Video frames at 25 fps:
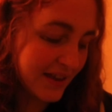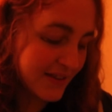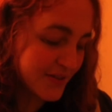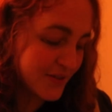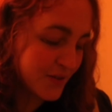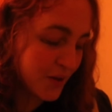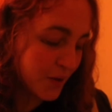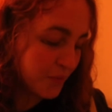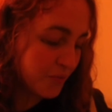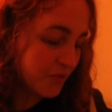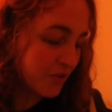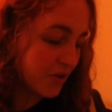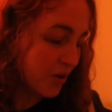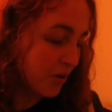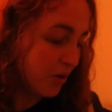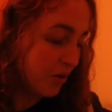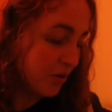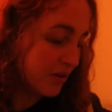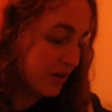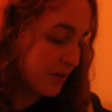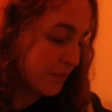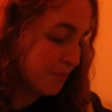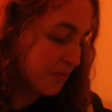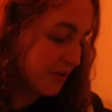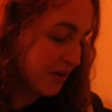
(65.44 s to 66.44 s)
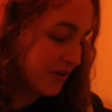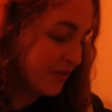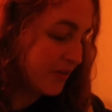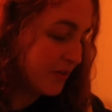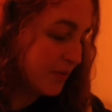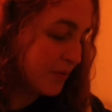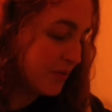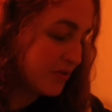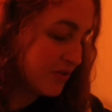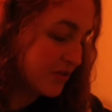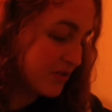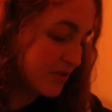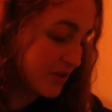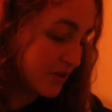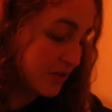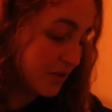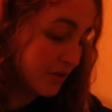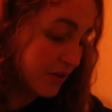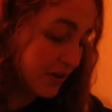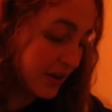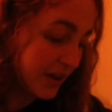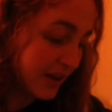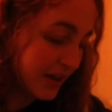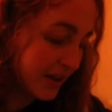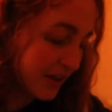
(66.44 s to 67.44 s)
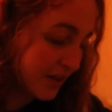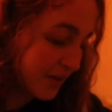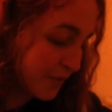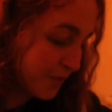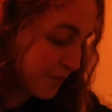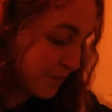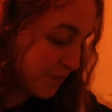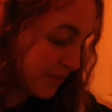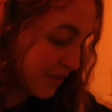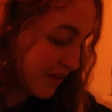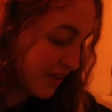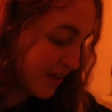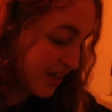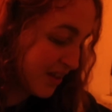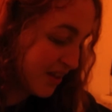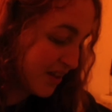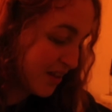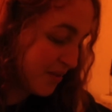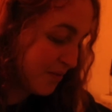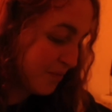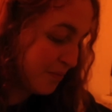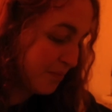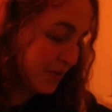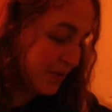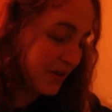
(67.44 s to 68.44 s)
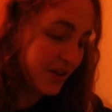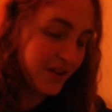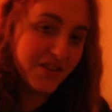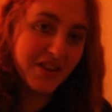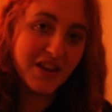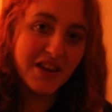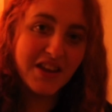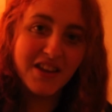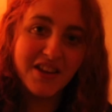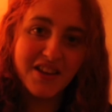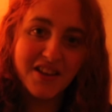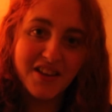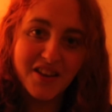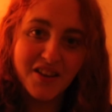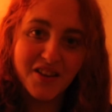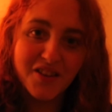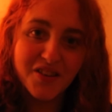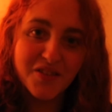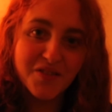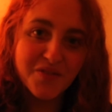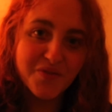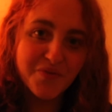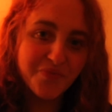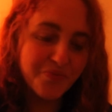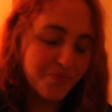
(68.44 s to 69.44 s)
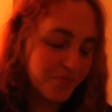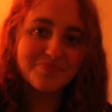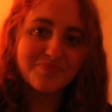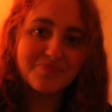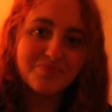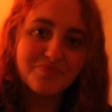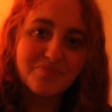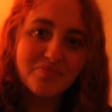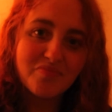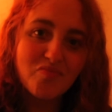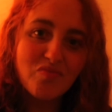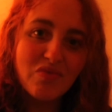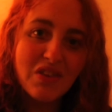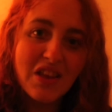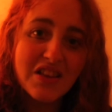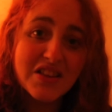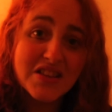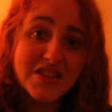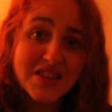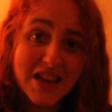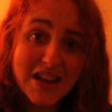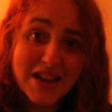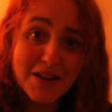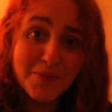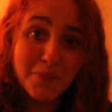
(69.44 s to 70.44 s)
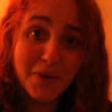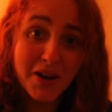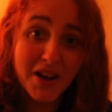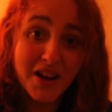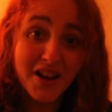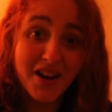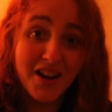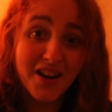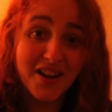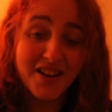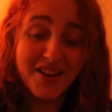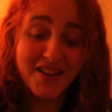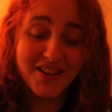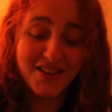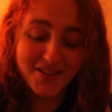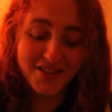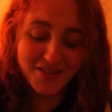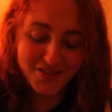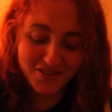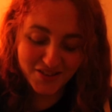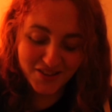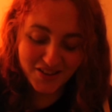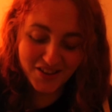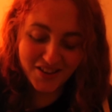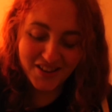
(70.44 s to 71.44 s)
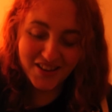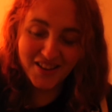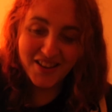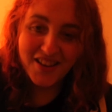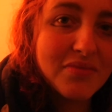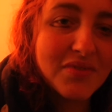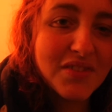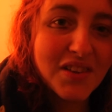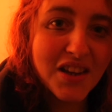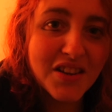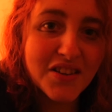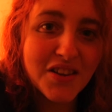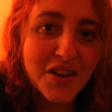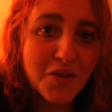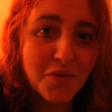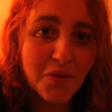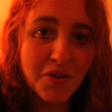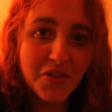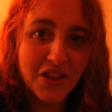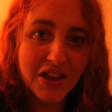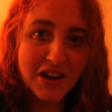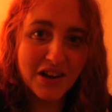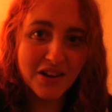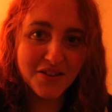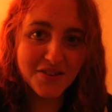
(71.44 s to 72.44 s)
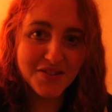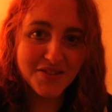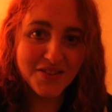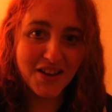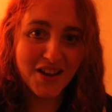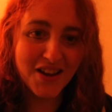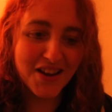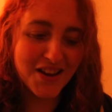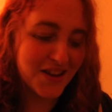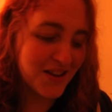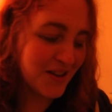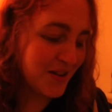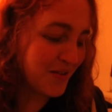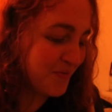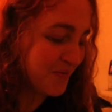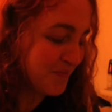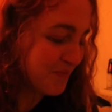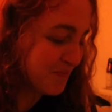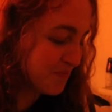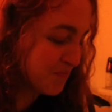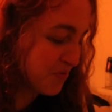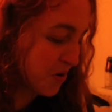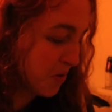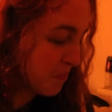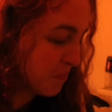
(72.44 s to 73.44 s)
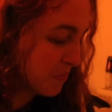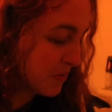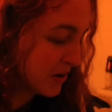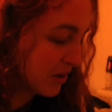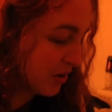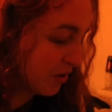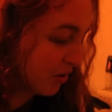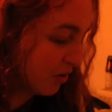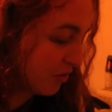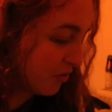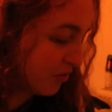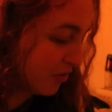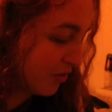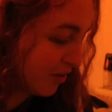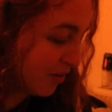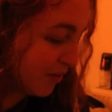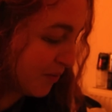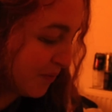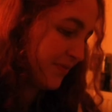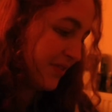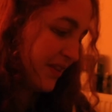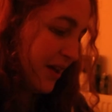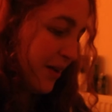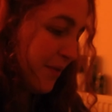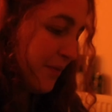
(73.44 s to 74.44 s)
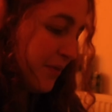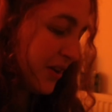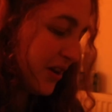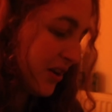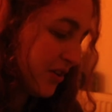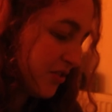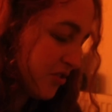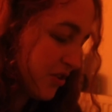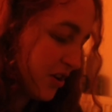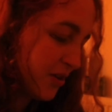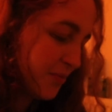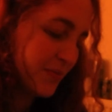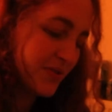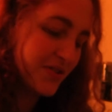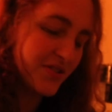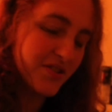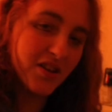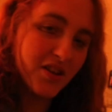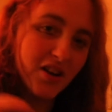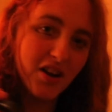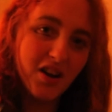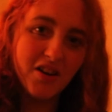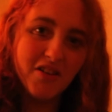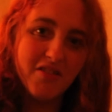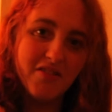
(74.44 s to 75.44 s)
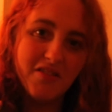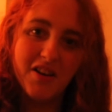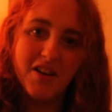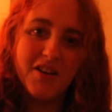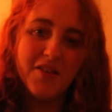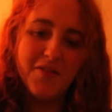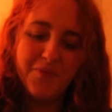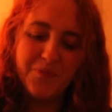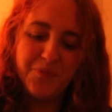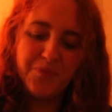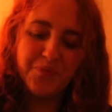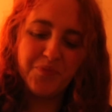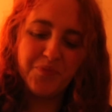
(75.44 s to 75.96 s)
stopped recording briefly, which is annoying, but there you go. They're my eyes. I don't know what that looks like. Probably awful. Now I'm gonna try mascara.